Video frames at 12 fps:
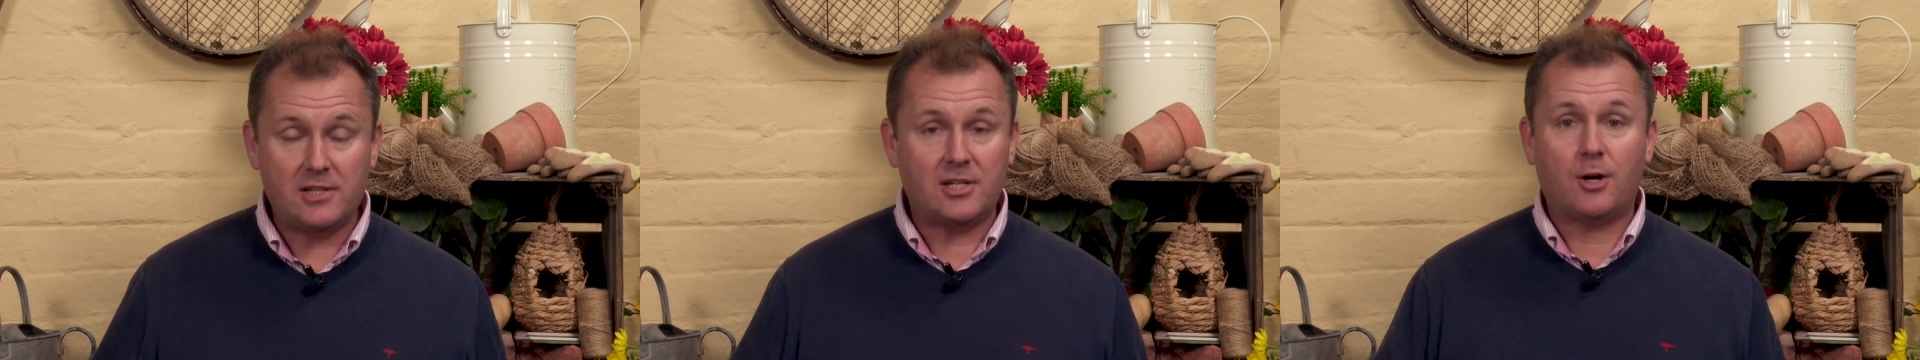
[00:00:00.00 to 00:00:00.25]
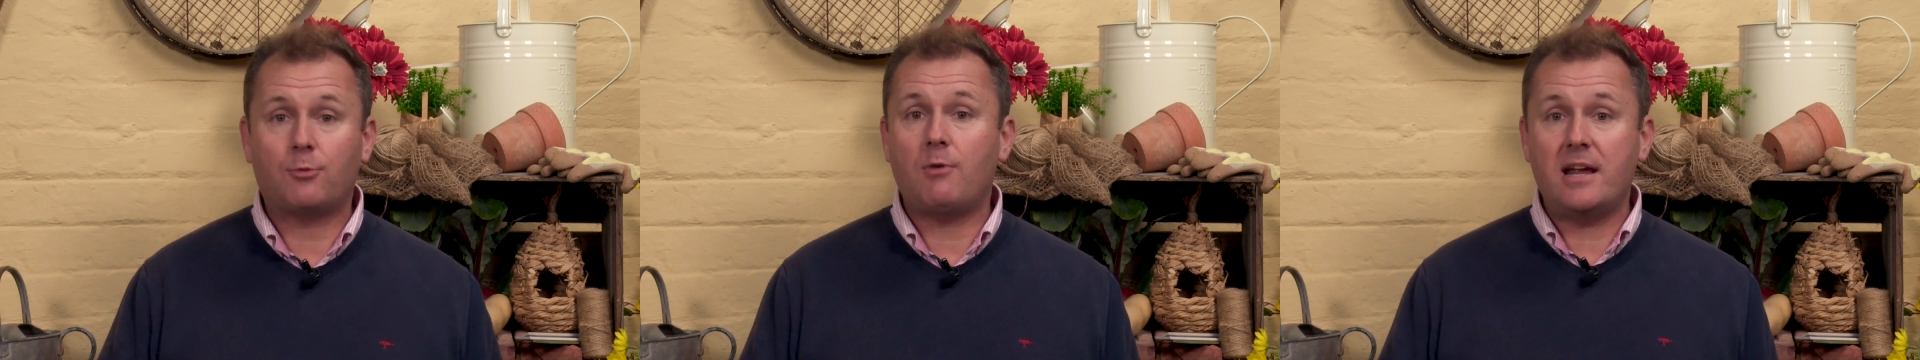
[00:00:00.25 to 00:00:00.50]
it's a
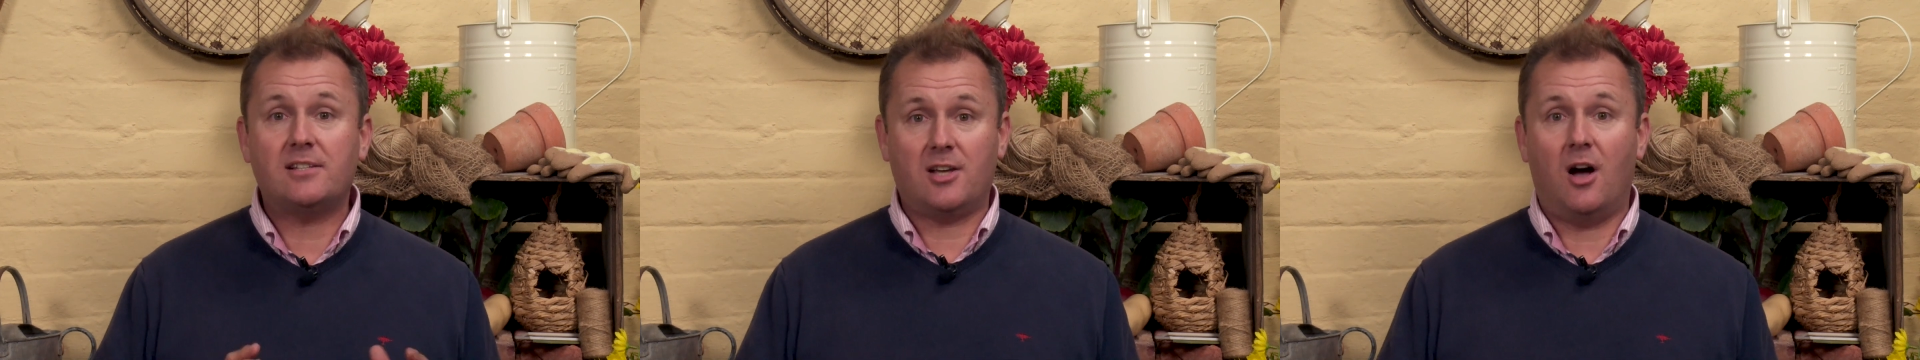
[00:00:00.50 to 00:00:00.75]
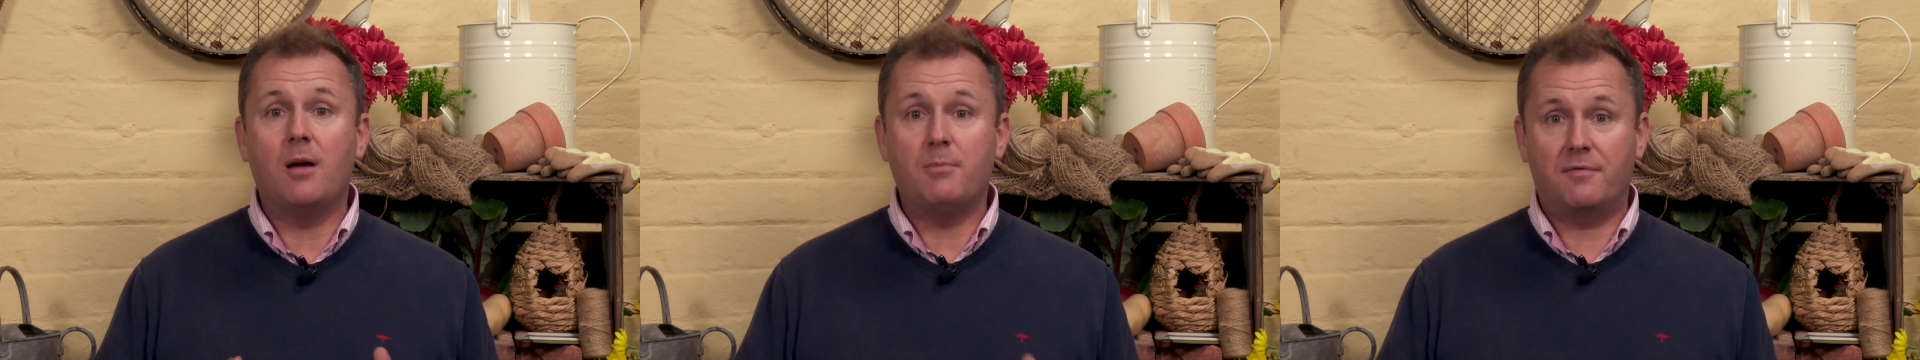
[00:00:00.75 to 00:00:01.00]
great
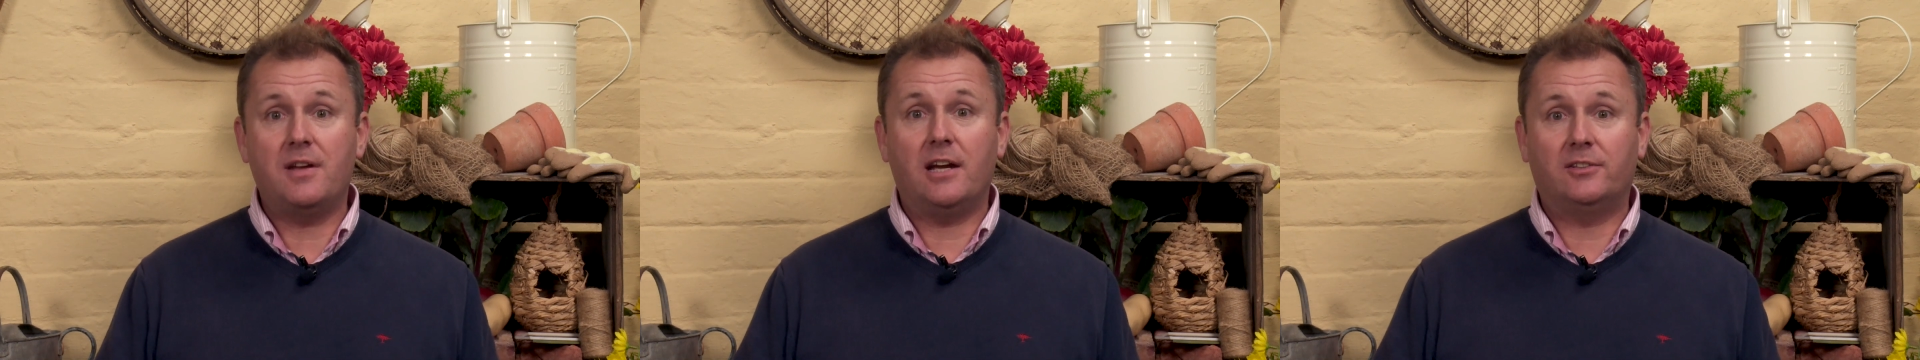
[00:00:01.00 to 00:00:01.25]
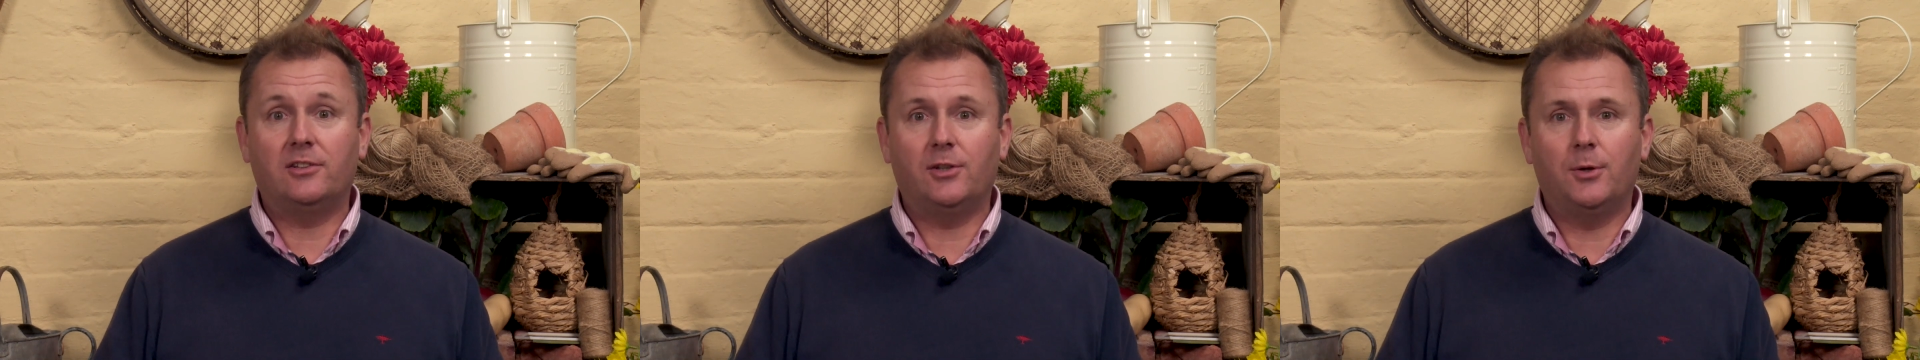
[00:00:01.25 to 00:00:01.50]
time of year
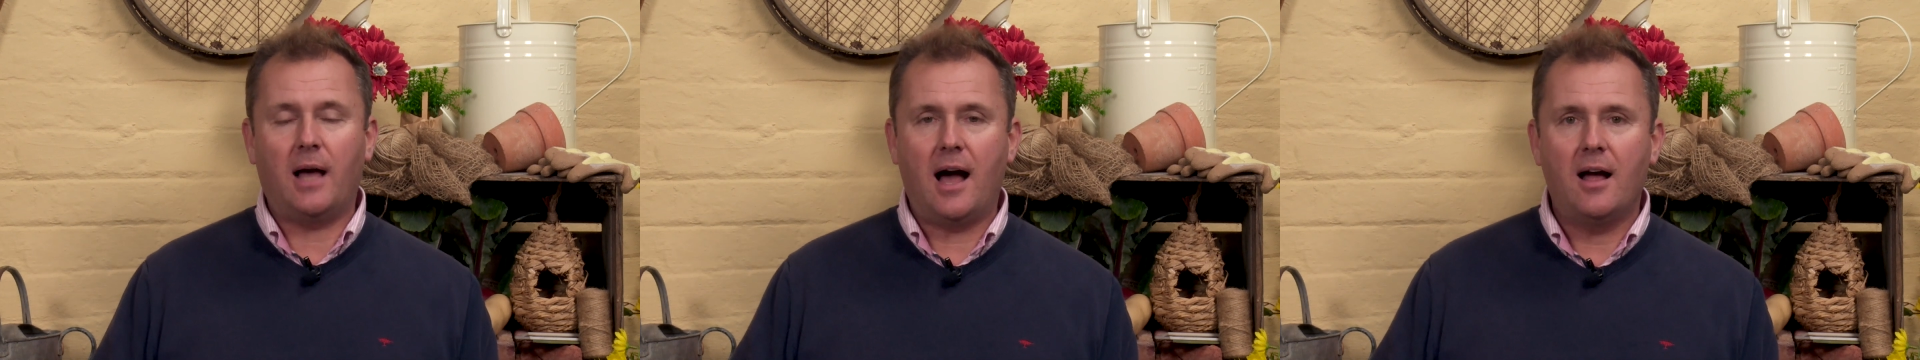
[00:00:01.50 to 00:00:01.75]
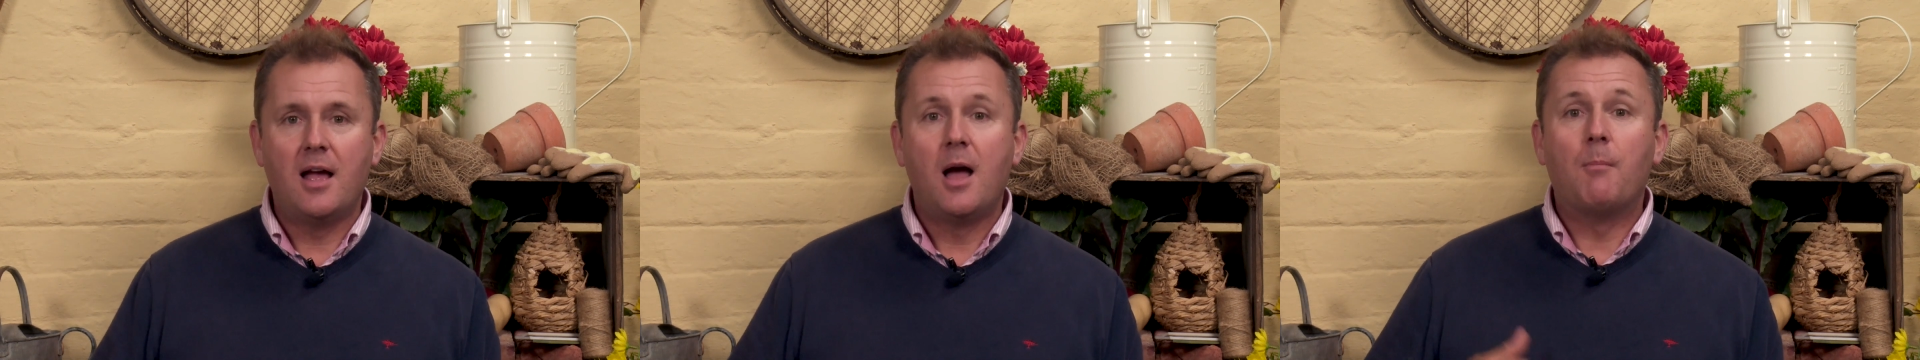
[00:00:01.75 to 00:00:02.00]
to do that.